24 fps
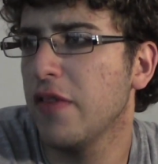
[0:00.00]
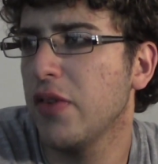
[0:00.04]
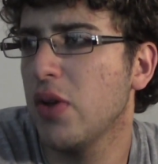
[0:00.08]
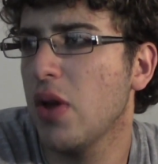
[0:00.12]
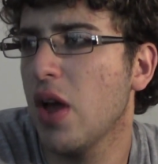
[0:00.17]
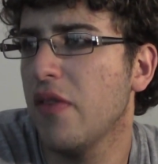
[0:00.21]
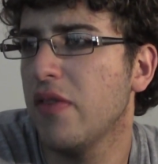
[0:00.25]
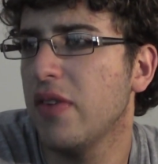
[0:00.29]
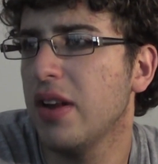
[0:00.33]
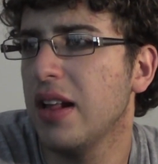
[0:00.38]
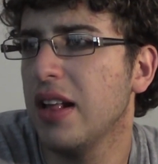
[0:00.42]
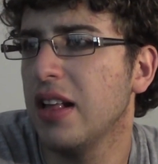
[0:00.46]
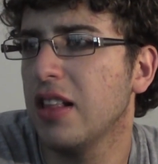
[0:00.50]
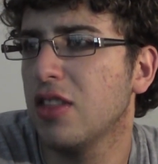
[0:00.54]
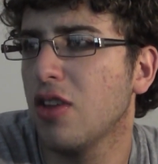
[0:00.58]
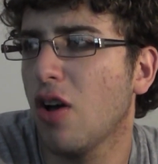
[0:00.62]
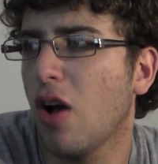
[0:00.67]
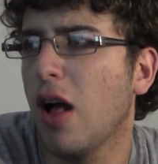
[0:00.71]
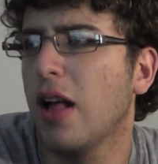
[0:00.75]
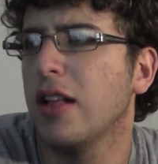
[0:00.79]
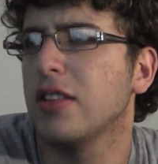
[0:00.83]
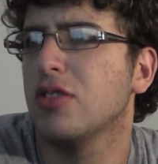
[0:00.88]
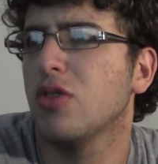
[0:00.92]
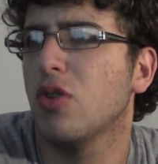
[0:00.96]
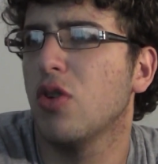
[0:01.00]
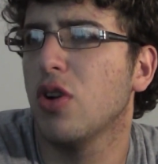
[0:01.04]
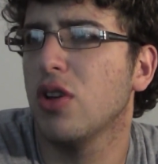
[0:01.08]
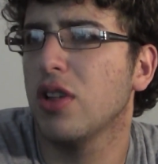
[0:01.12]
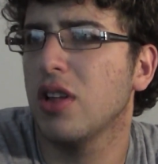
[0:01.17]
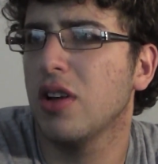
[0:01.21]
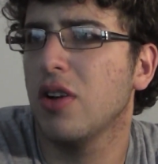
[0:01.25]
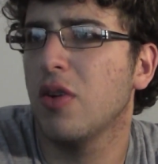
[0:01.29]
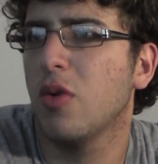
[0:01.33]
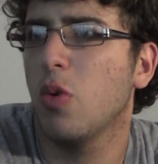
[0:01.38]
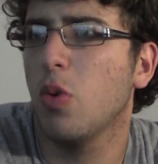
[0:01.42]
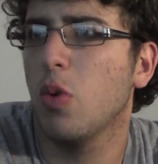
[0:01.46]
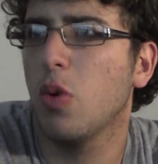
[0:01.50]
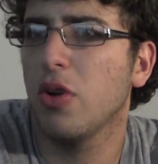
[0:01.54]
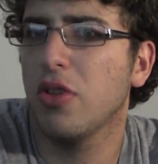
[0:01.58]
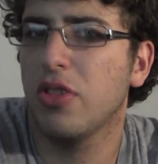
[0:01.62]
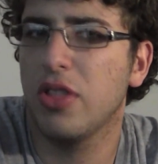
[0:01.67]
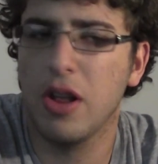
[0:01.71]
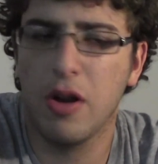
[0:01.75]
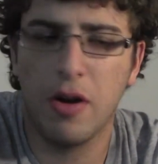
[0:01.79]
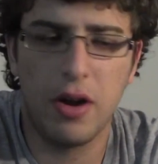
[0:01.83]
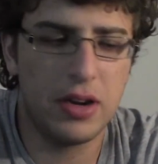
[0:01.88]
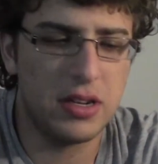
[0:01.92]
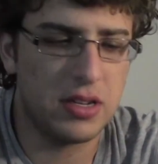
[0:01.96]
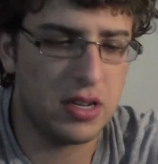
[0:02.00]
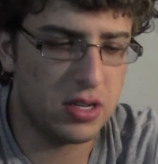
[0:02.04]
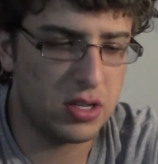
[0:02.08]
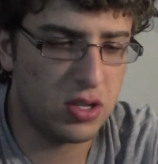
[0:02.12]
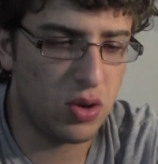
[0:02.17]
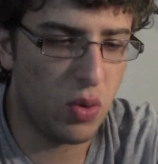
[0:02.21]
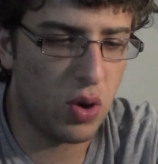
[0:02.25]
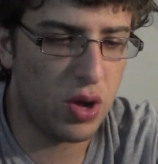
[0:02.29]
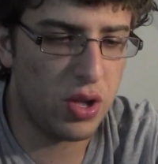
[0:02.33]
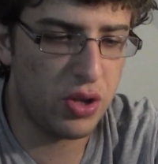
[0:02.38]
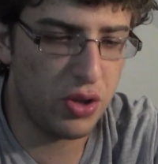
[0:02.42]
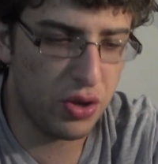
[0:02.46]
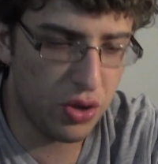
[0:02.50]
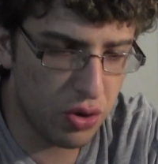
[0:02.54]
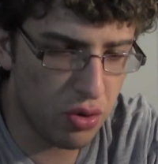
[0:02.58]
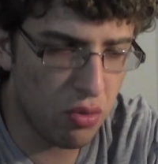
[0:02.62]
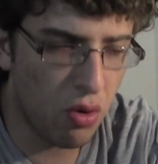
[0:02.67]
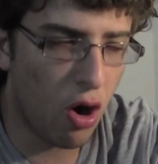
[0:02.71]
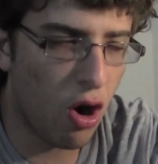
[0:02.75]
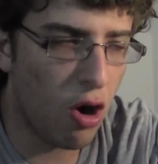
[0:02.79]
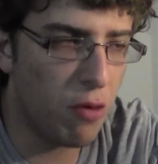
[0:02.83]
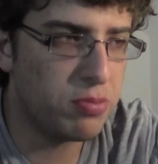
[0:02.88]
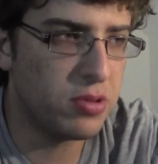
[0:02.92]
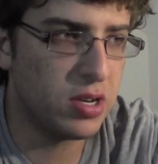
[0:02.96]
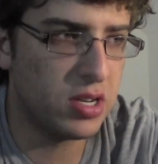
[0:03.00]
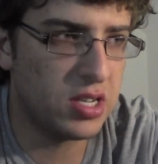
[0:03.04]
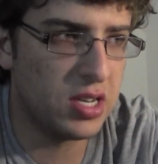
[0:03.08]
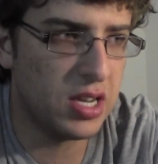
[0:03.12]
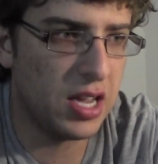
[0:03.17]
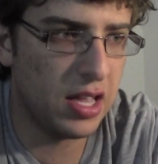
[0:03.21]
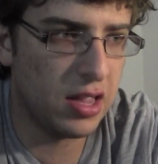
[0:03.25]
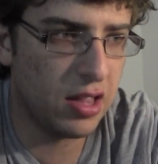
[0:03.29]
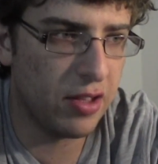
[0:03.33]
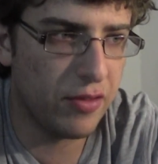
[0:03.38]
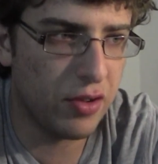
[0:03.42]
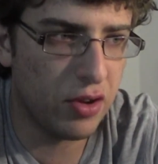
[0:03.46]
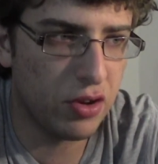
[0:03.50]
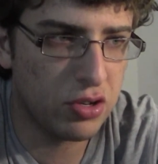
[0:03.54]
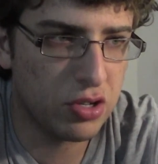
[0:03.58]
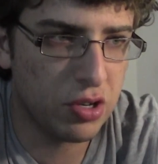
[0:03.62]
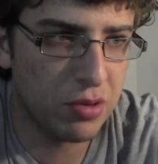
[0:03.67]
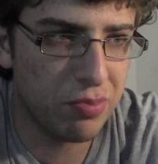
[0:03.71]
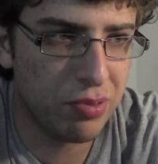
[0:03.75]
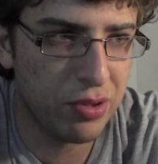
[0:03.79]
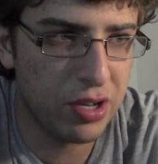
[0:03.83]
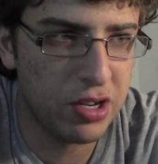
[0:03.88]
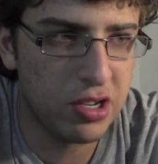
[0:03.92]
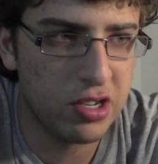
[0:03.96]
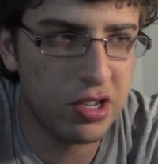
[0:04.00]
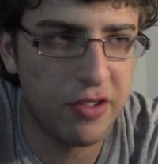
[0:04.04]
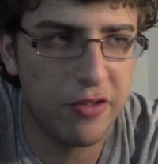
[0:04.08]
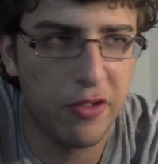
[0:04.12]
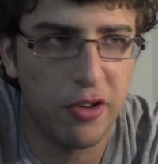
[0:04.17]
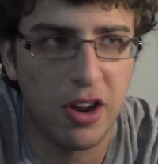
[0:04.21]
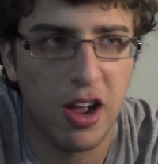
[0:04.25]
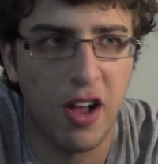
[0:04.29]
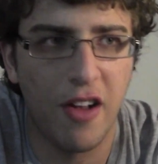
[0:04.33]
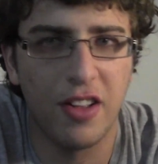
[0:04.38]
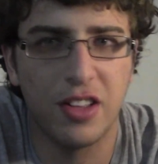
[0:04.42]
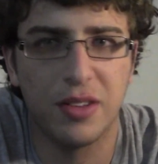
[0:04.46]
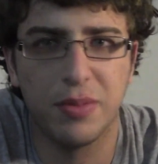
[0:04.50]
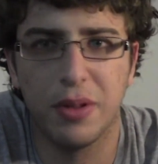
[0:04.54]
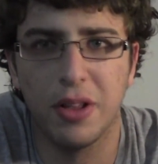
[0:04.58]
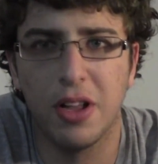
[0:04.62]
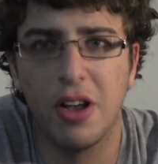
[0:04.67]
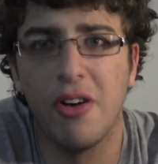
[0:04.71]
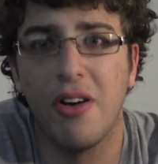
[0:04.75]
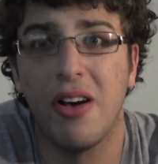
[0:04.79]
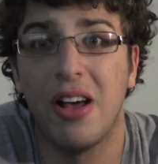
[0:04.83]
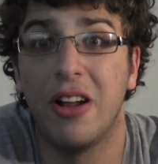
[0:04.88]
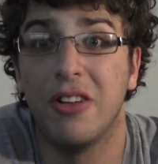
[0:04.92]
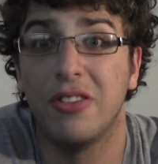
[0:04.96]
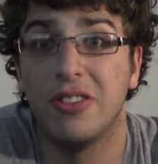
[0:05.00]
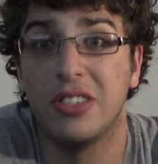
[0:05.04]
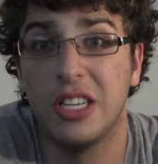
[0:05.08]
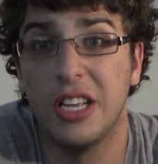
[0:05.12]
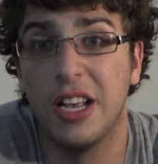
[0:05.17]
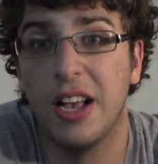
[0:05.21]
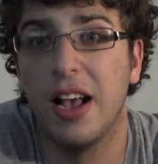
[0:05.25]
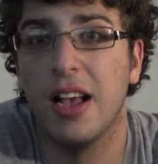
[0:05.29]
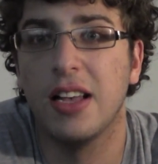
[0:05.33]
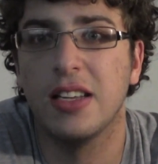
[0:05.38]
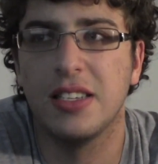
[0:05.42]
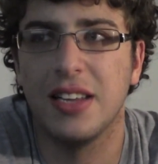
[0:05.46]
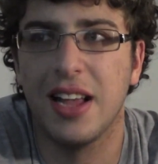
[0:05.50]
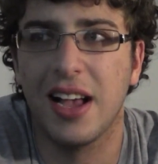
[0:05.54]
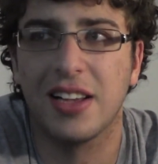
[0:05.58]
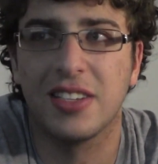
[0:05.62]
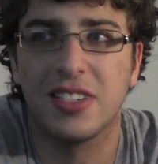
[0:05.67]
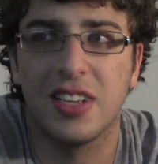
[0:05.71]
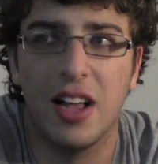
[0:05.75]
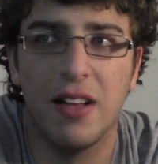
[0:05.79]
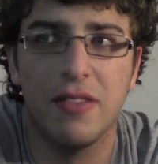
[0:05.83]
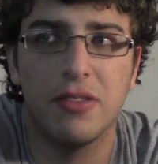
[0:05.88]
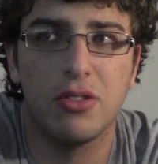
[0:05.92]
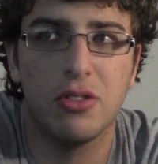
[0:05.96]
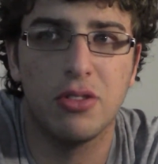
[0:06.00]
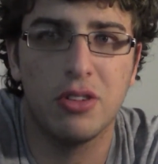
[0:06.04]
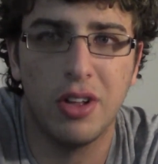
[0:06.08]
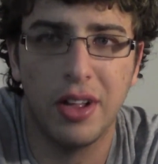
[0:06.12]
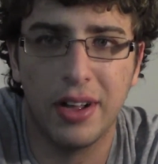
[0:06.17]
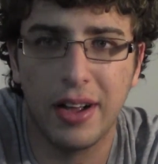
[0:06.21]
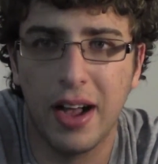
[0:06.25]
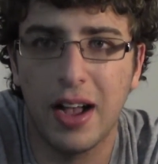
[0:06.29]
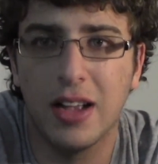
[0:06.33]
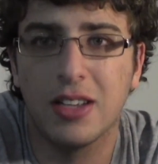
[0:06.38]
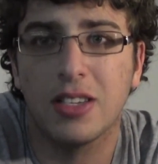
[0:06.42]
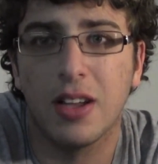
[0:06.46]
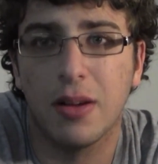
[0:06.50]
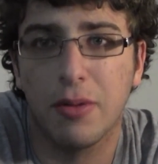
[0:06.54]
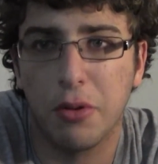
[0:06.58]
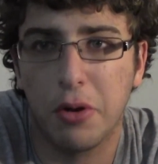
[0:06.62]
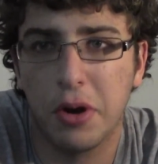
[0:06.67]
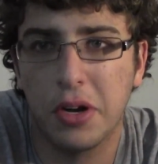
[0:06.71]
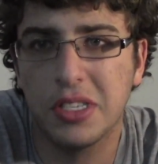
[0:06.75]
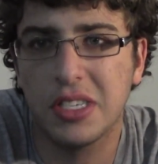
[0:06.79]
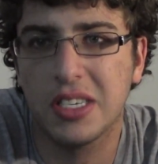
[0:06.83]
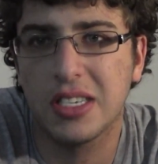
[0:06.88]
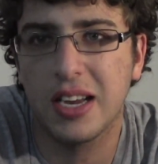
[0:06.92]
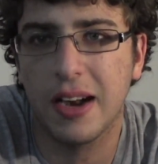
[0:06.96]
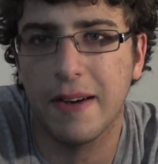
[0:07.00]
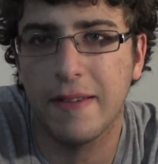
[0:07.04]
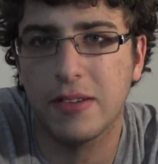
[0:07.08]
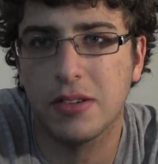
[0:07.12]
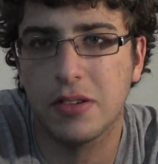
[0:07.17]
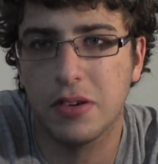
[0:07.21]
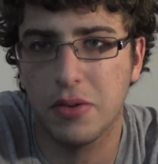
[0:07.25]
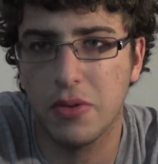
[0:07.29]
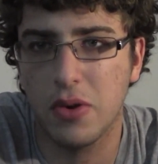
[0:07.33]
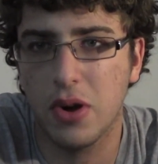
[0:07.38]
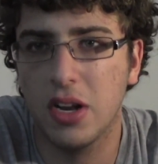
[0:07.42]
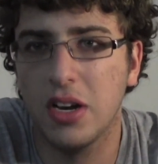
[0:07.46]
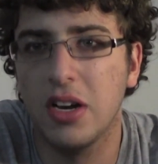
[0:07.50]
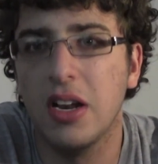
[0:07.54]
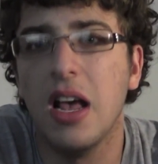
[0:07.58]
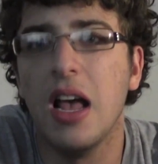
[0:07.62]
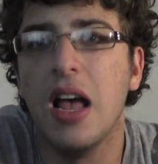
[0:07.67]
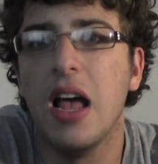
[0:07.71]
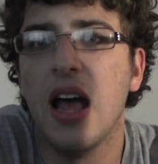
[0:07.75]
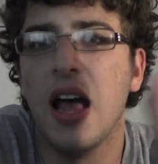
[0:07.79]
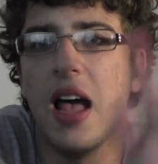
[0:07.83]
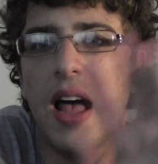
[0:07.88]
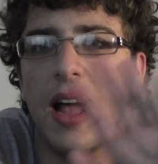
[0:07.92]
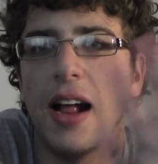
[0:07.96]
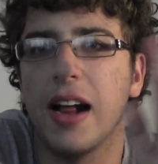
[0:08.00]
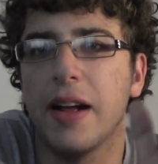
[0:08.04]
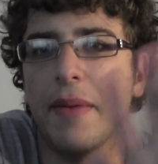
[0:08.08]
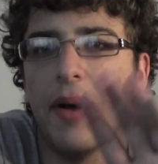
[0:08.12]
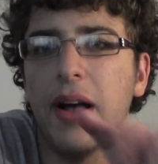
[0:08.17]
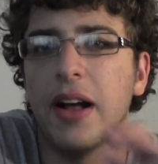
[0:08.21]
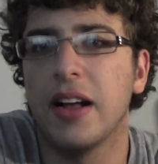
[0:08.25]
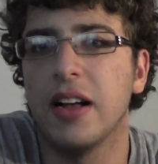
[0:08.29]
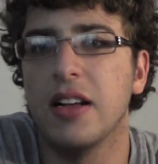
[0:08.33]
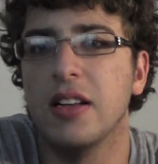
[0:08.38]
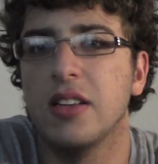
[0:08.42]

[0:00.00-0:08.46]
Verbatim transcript: If you have any thoughts or or theories as to what you hope to see in the future, please leave your comments below. And I'll see you guys next time. So, until then, guys, I'm Crazy Samurai One, and goodbye,